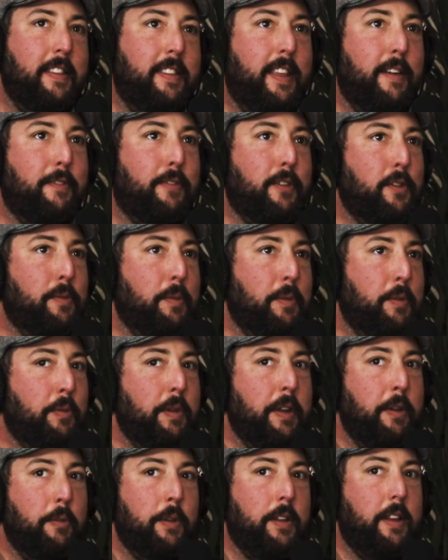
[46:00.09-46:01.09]
difference
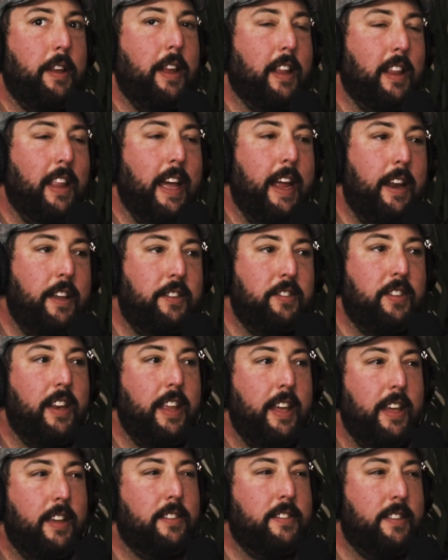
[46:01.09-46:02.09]
between what Atlantic
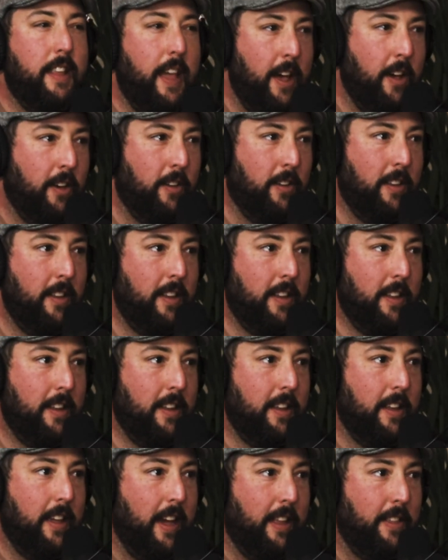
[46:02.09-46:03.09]
City is now
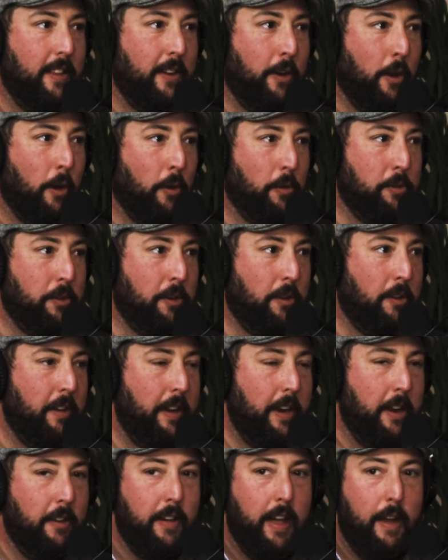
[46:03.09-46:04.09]
and the
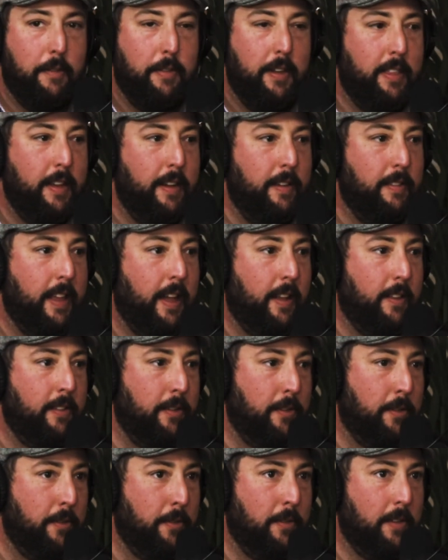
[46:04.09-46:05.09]
culture, everything down
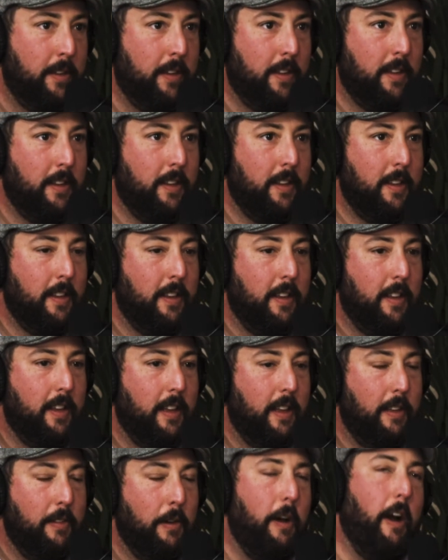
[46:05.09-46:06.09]
to.
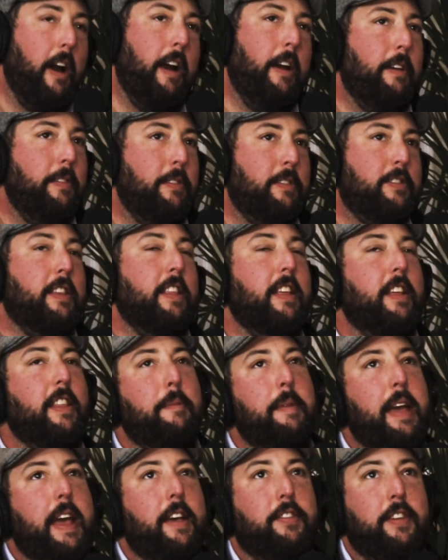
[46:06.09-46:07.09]
All right, so
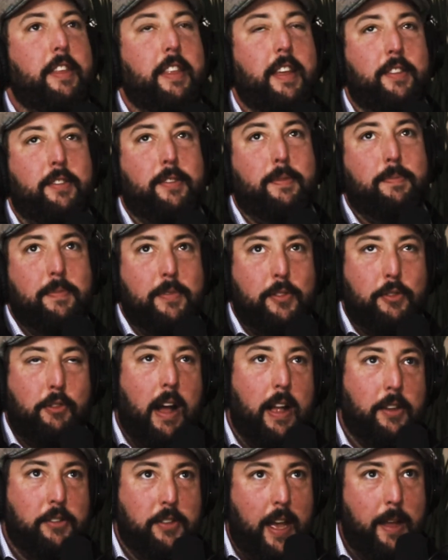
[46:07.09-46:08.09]
let me ask you this.
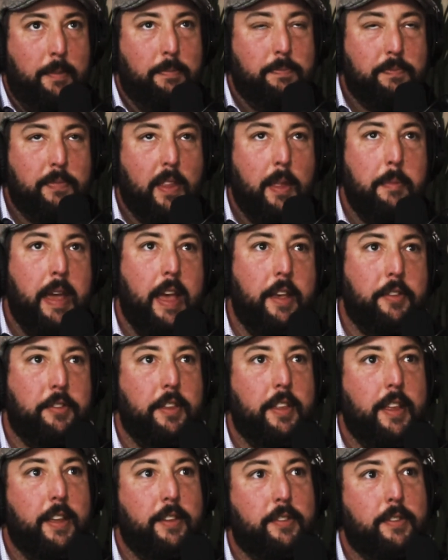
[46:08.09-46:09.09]
Scratch that. Let me ask
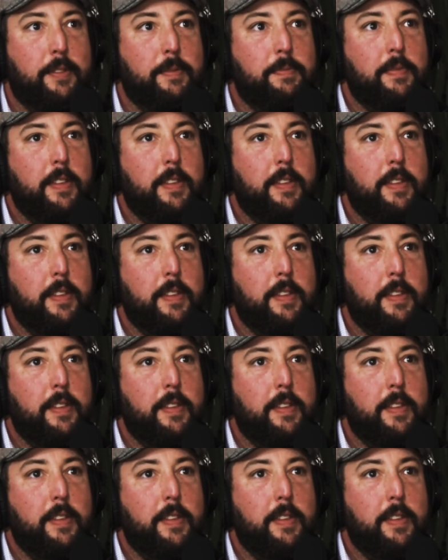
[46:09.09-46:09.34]
you this.